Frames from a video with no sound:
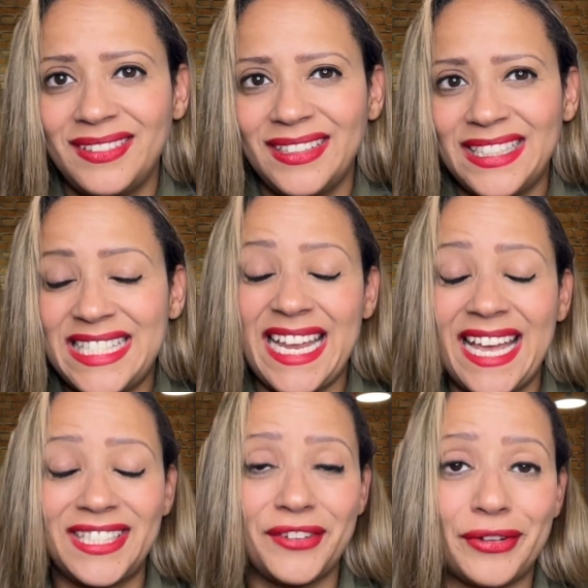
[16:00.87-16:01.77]
say
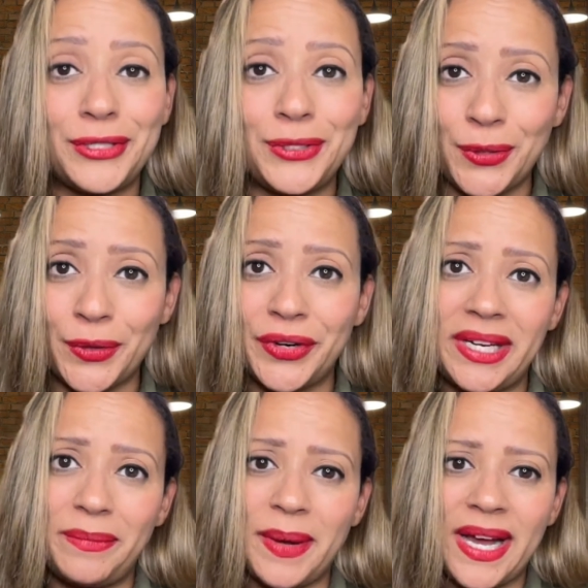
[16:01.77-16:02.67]
a different
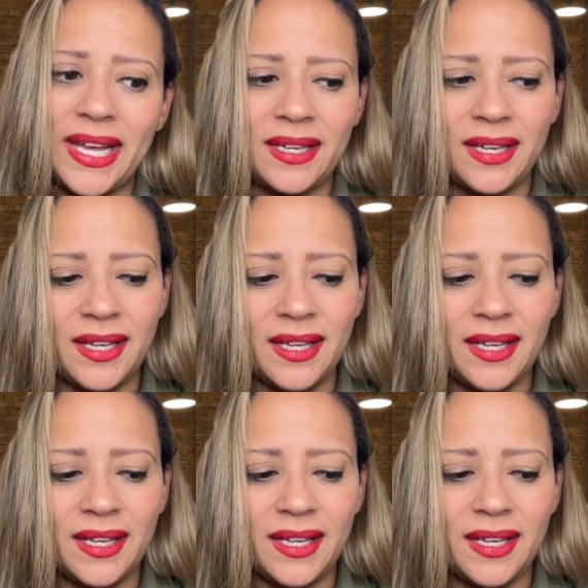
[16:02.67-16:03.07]
story, but